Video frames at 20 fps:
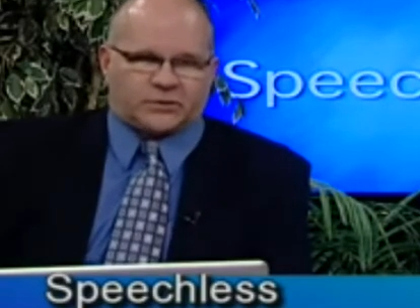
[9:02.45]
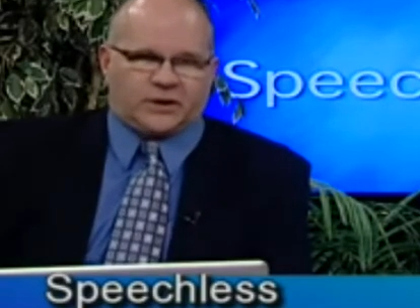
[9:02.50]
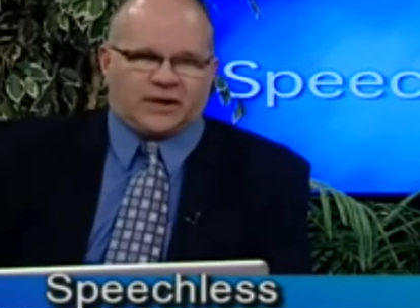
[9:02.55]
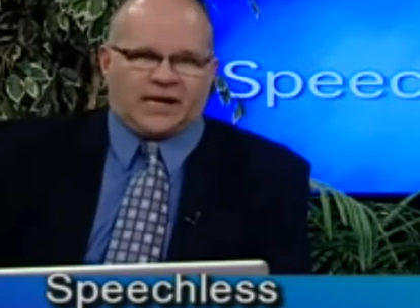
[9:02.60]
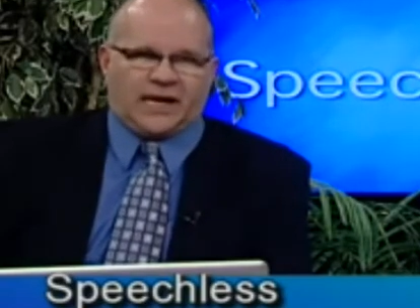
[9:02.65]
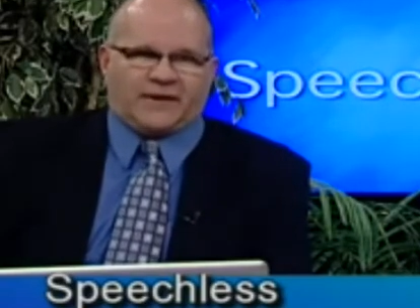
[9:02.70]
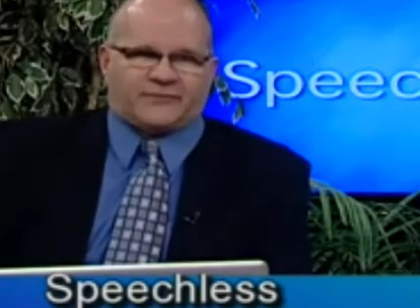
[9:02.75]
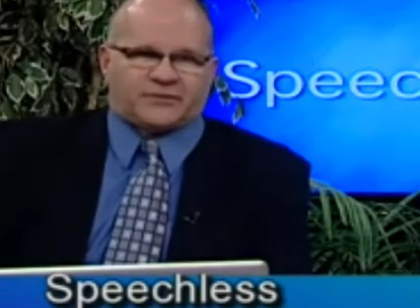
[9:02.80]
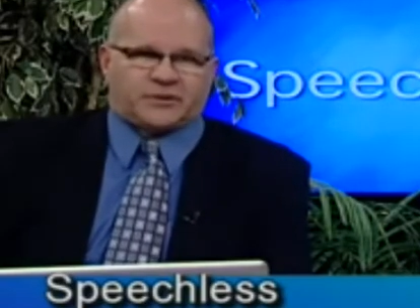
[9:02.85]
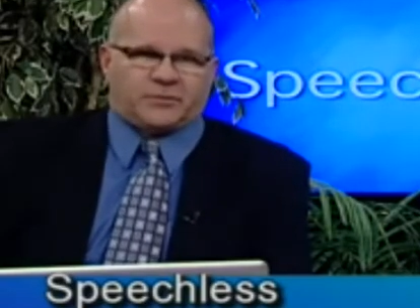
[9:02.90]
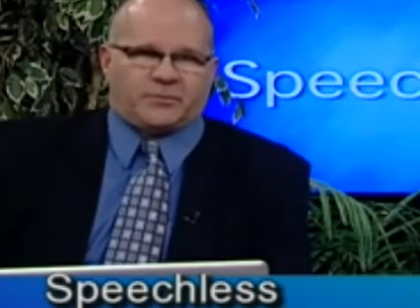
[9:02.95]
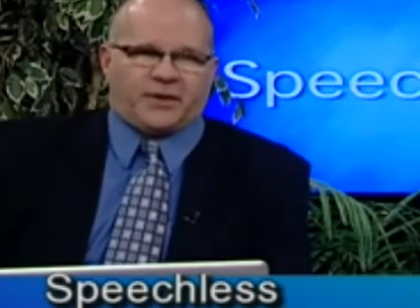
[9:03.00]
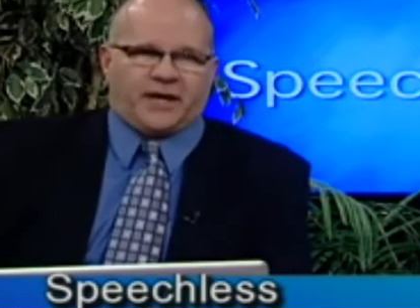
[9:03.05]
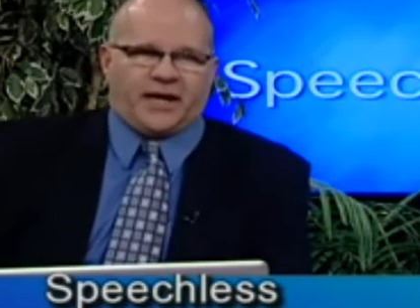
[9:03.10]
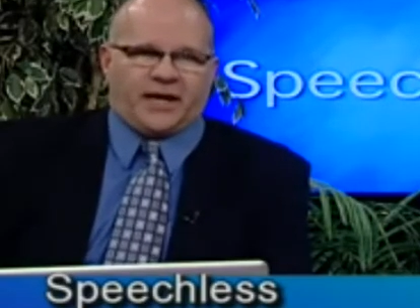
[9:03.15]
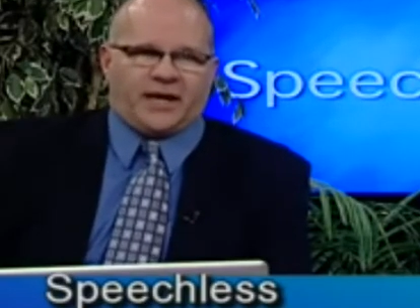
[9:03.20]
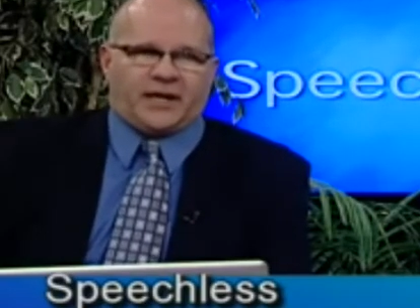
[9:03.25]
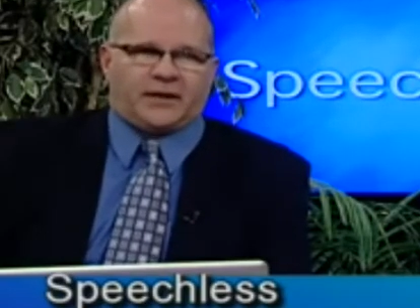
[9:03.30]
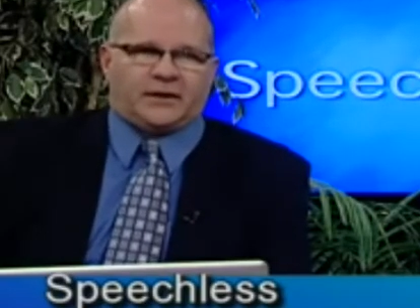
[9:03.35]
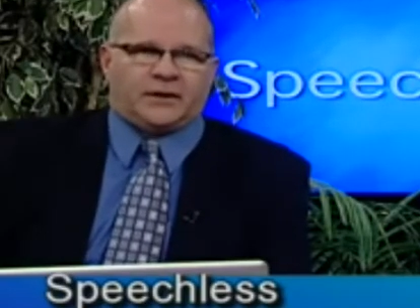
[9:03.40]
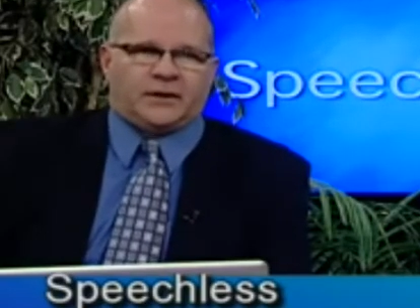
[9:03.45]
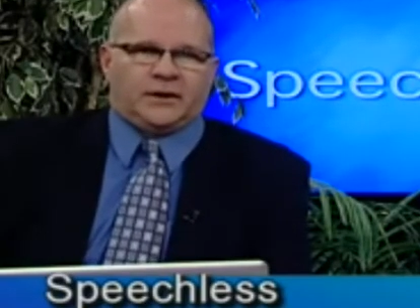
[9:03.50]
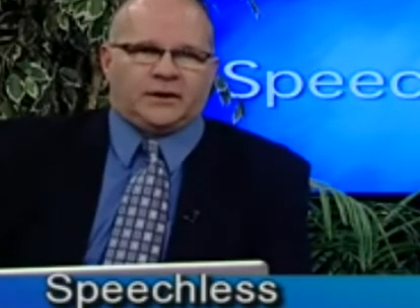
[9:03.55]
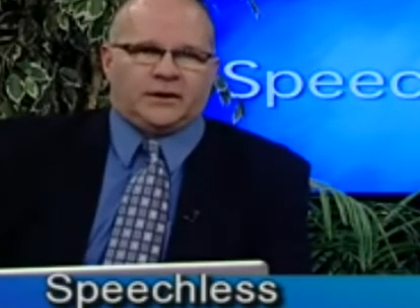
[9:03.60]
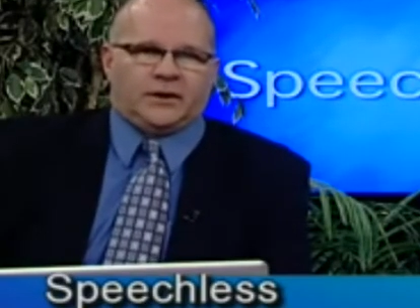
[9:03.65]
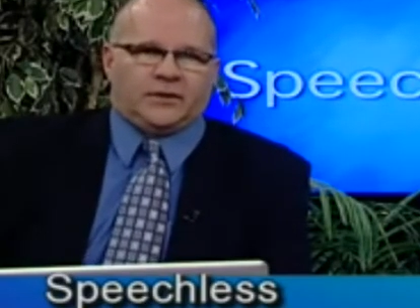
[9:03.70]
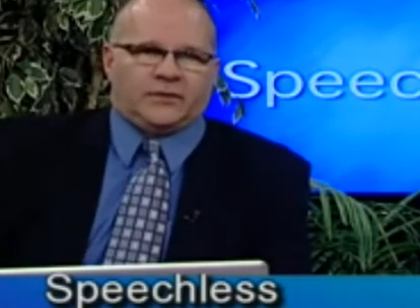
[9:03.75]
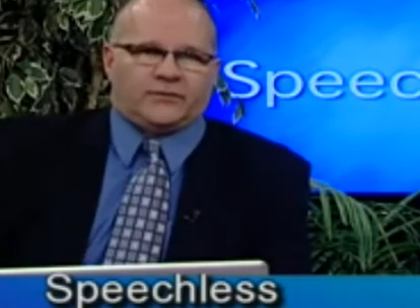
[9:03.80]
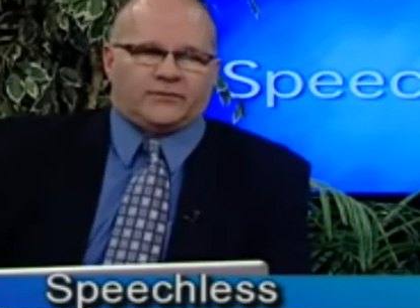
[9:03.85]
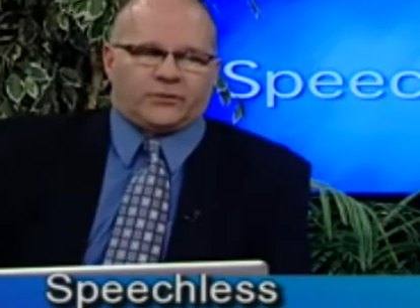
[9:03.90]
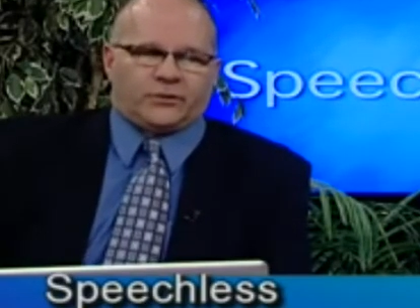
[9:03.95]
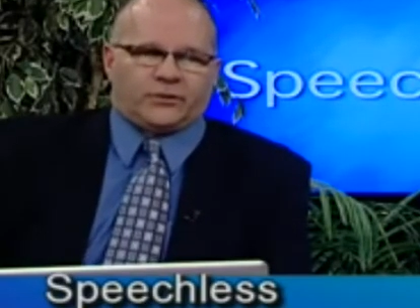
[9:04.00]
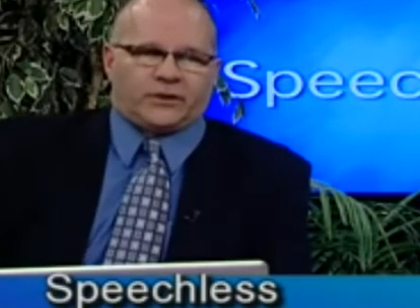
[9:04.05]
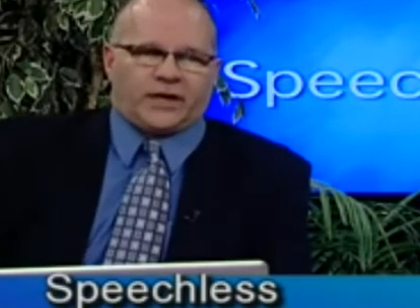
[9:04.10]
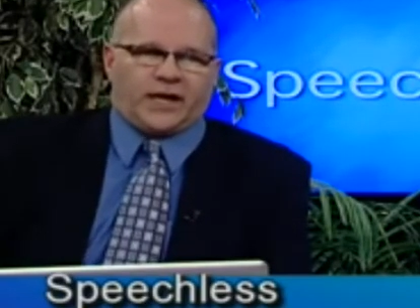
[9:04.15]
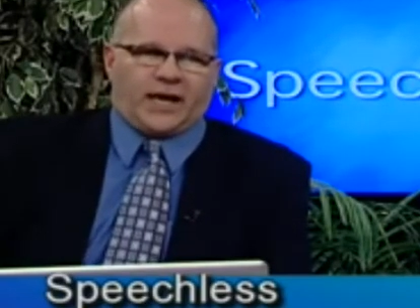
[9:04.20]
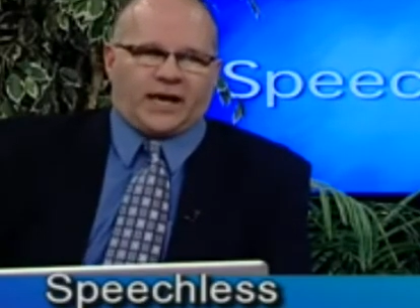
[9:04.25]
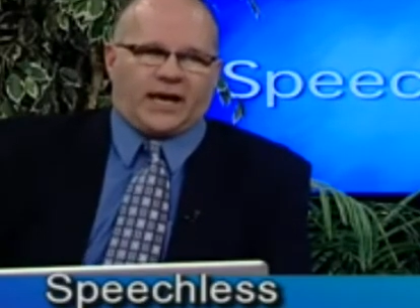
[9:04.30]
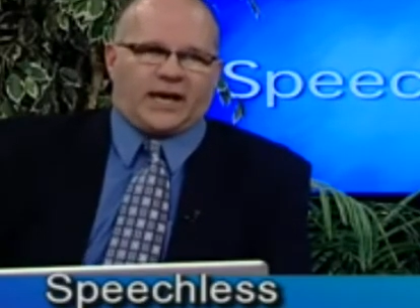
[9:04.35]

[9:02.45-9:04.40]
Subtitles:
will have to pay for the